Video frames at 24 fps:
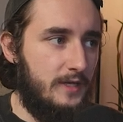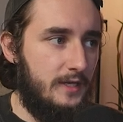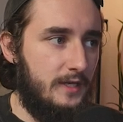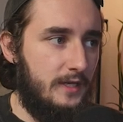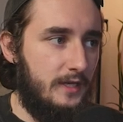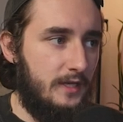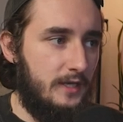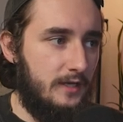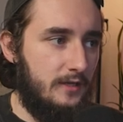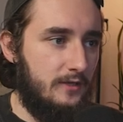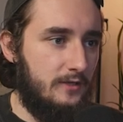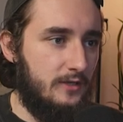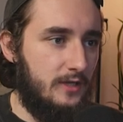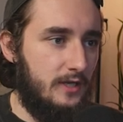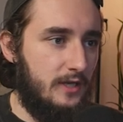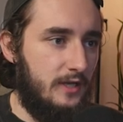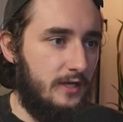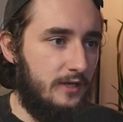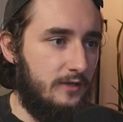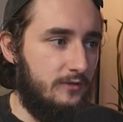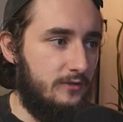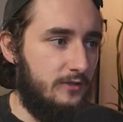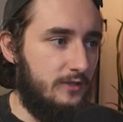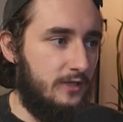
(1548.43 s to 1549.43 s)
And
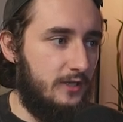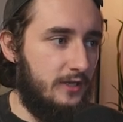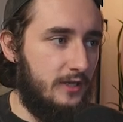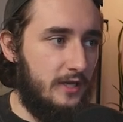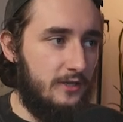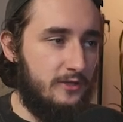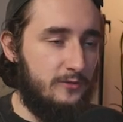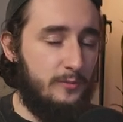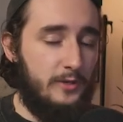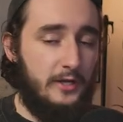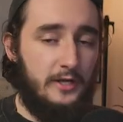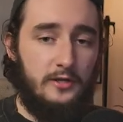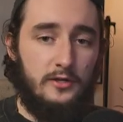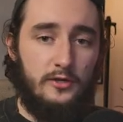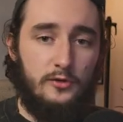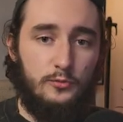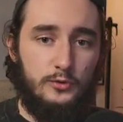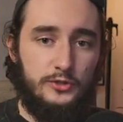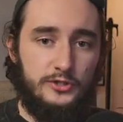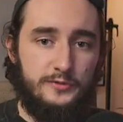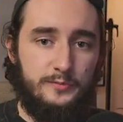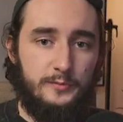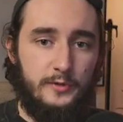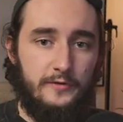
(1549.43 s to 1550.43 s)
again, depending on
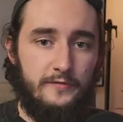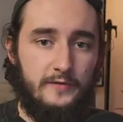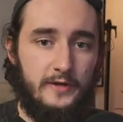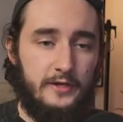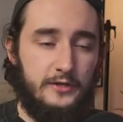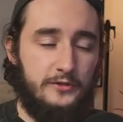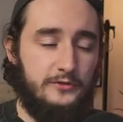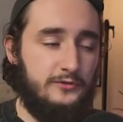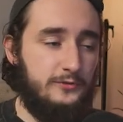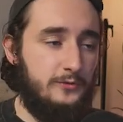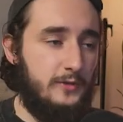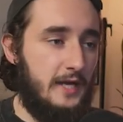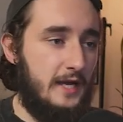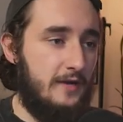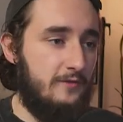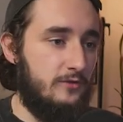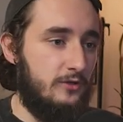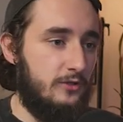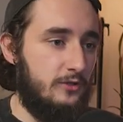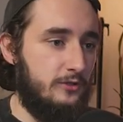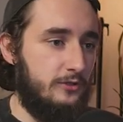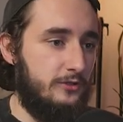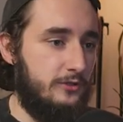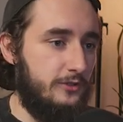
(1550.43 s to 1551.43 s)
which smart values you have
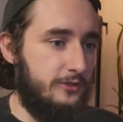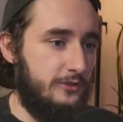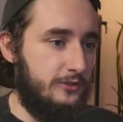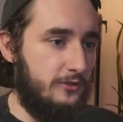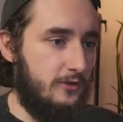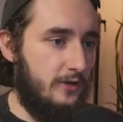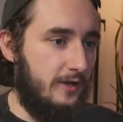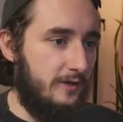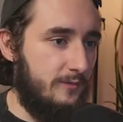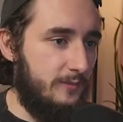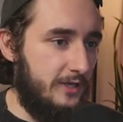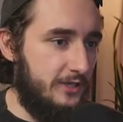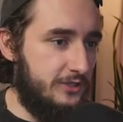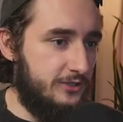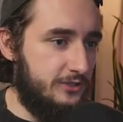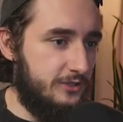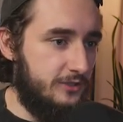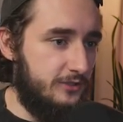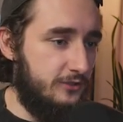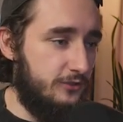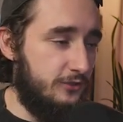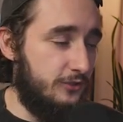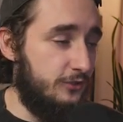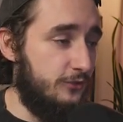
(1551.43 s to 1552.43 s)
earlier in your
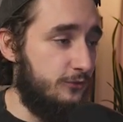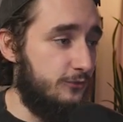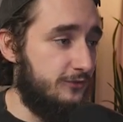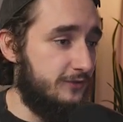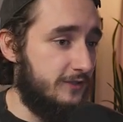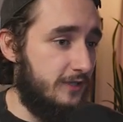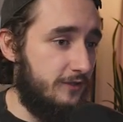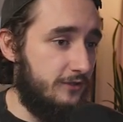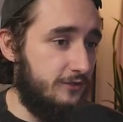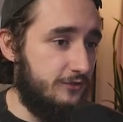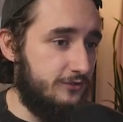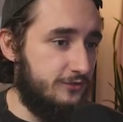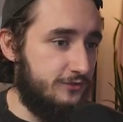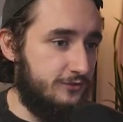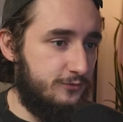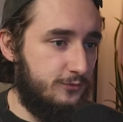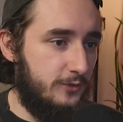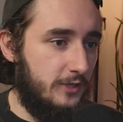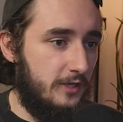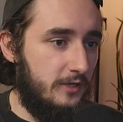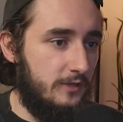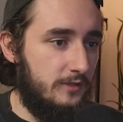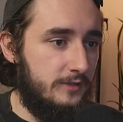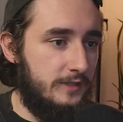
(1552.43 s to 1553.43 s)
automation, you could use others as
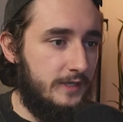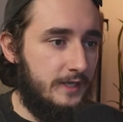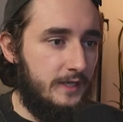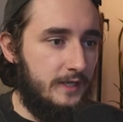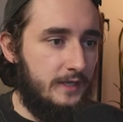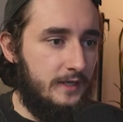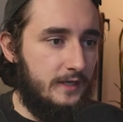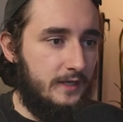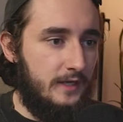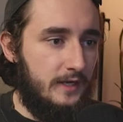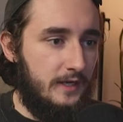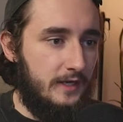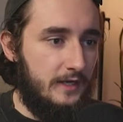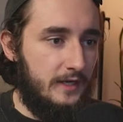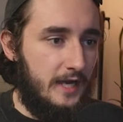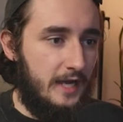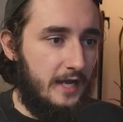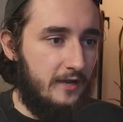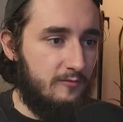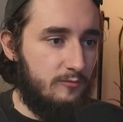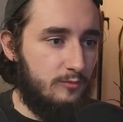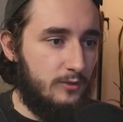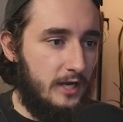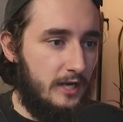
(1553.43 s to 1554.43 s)
well. I
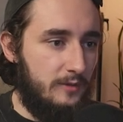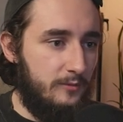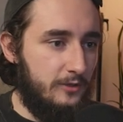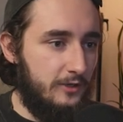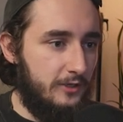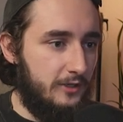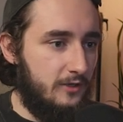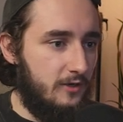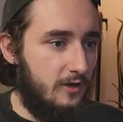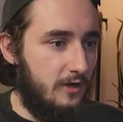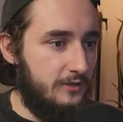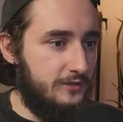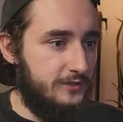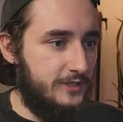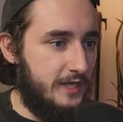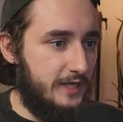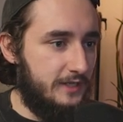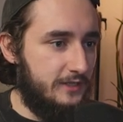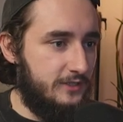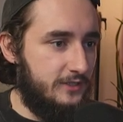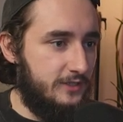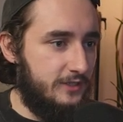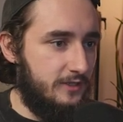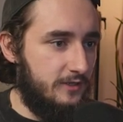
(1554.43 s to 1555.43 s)
have primary
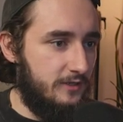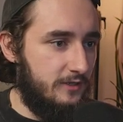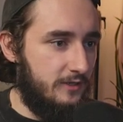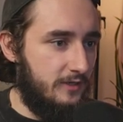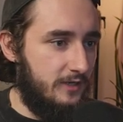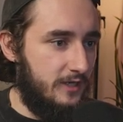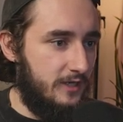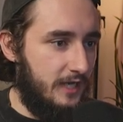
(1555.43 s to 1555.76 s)
contact here.